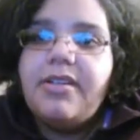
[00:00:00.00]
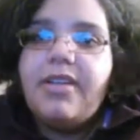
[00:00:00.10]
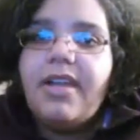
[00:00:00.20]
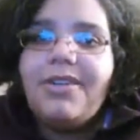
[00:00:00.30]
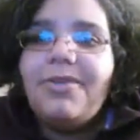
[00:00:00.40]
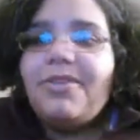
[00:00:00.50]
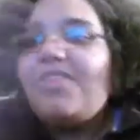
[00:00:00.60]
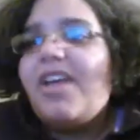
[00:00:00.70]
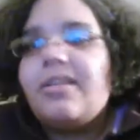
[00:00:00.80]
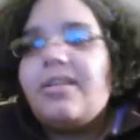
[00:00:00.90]
and you can
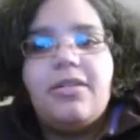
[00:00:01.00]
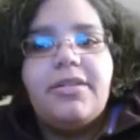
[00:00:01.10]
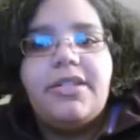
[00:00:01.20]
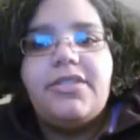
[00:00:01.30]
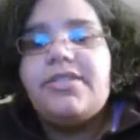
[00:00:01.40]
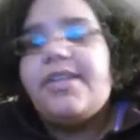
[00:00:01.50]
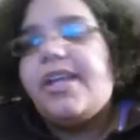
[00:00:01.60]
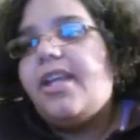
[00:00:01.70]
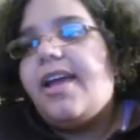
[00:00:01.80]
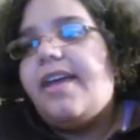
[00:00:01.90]
chat because there's like
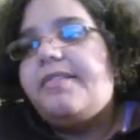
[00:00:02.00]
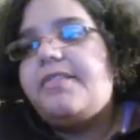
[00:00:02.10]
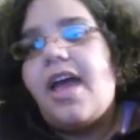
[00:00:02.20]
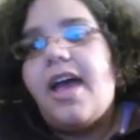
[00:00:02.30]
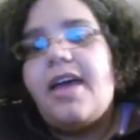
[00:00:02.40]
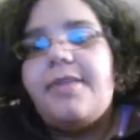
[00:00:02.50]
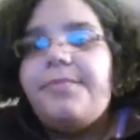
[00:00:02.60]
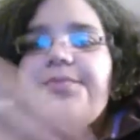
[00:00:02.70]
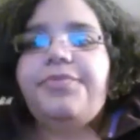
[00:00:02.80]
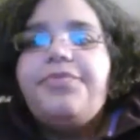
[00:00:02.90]
a live chat
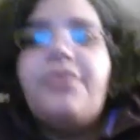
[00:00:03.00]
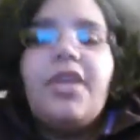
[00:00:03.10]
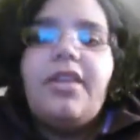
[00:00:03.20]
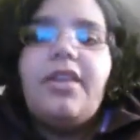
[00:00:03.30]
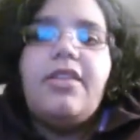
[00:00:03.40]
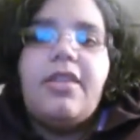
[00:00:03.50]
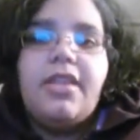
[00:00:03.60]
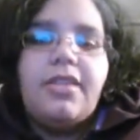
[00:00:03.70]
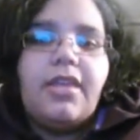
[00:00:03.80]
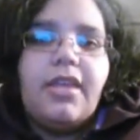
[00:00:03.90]

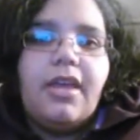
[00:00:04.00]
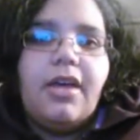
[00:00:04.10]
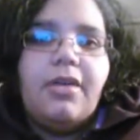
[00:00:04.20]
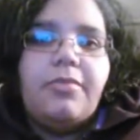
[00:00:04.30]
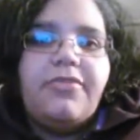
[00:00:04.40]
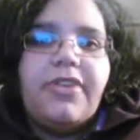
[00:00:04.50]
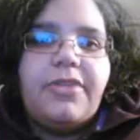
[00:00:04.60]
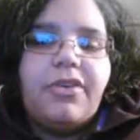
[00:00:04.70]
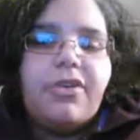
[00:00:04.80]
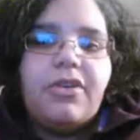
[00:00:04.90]
in the
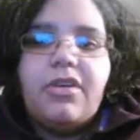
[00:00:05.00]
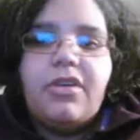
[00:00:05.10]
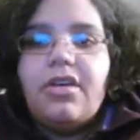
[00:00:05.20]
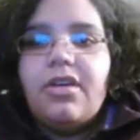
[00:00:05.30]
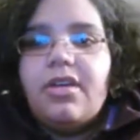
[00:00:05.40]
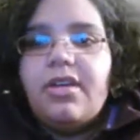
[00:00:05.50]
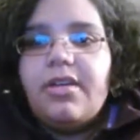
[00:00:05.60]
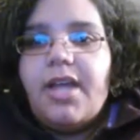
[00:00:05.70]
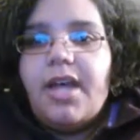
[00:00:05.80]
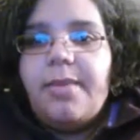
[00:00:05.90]
Facebook
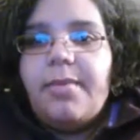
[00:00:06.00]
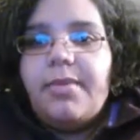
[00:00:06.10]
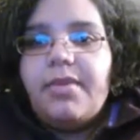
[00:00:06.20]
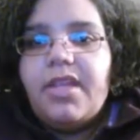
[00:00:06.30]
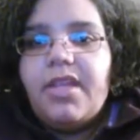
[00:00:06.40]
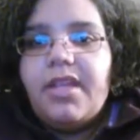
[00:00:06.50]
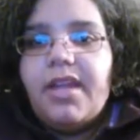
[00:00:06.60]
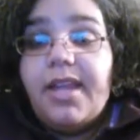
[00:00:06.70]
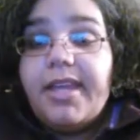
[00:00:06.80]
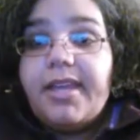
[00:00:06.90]
app, and
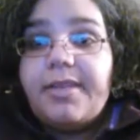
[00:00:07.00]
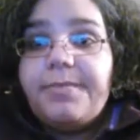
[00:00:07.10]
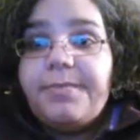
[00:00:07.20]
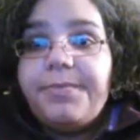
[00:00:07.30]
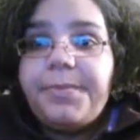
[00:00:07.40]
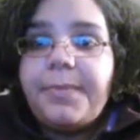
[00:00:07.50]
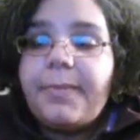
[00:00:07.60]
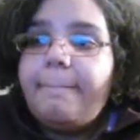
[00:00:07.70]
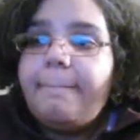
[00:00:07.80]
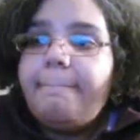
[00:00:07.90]
I like it.
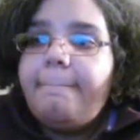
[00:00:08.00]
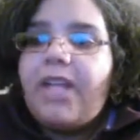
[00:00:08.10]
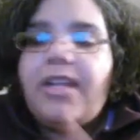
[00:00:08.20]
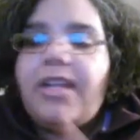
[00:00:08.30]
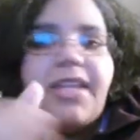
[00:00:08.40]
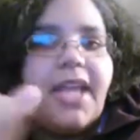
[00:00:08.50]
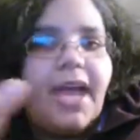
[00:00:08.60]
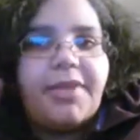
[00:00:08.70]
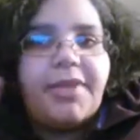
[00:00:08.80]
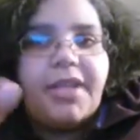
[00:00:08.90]
Not the
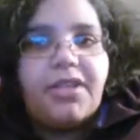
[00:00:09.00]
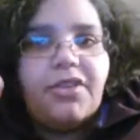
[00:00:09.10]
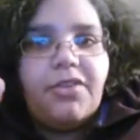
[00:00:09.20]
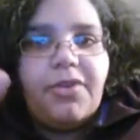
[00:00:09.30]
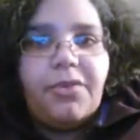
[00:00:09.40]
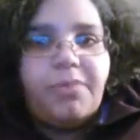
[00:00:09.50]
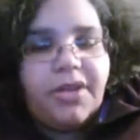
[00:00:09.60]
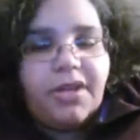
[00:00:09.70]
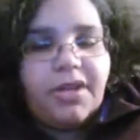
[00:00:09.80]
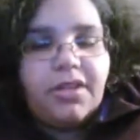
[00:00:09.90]
app like in your phone,
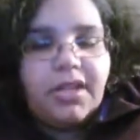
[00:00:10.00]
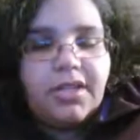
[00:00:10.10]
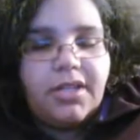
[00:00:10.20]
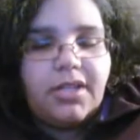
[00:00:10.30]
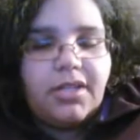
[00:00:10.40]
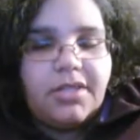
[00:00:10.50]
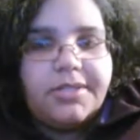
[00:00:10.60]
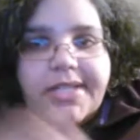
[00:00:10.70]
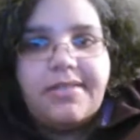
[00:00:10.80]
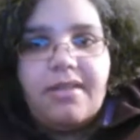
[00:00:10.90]
but on
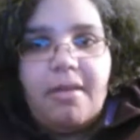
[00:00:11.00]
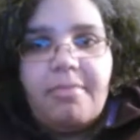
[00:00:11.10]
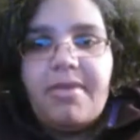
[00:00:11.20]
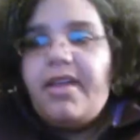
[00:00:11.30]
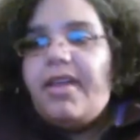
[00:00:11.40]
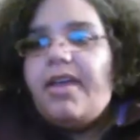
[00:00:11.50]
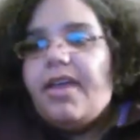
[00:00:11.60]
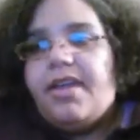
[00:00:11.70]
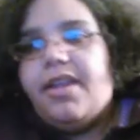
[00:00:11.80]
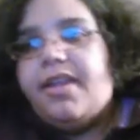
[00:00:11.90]
desktop.
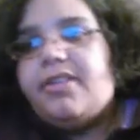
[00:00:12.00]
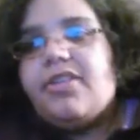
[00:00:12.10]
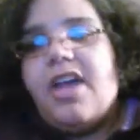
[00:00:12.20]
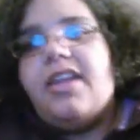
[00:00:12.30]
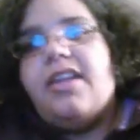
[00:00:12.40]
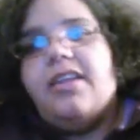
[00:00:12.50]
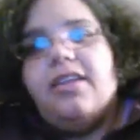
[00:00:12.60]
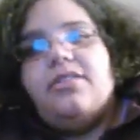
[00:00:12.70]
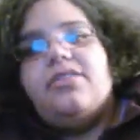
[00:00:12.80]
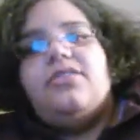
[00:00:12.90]
And I like chatting
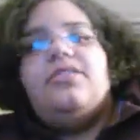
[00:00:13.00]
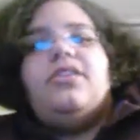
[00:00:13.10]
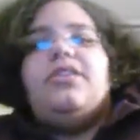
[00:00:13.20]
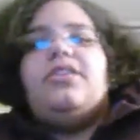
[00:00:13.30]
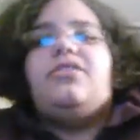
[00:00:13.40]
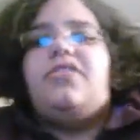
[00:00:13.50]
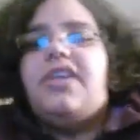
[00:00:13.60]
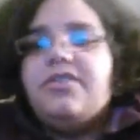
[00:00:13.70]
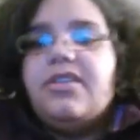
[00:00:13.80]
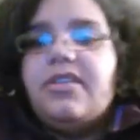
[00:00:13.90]
and
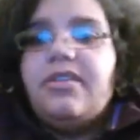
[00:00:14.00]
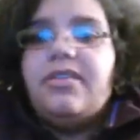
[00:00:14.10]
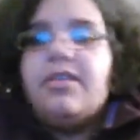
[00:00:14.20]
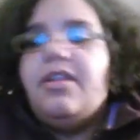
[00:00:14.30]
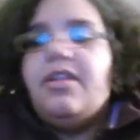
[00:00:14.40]
exchanging